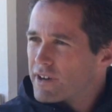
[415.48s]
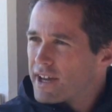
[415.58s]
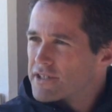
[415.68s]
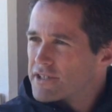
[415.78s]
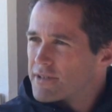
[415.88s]
A
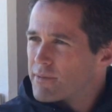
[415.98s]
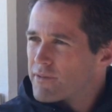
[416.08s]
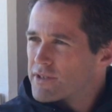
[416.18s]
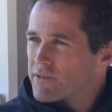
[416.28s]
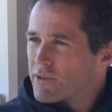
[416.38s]
good
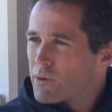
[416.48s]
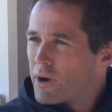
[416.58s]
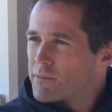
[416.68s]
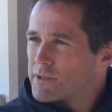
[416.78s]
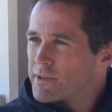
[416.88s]
relationship obviously
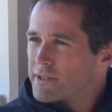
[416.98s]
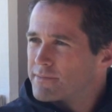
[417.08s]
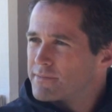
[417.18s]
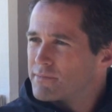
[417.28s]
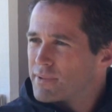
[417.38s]
required
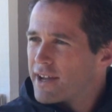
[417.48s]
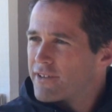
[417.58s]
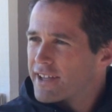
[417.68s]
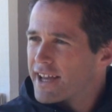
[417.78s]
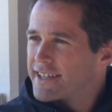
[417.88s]
between
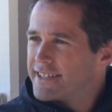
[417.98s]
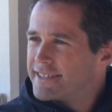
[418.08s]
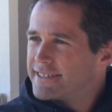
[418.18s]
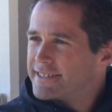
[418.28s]
player and caddy.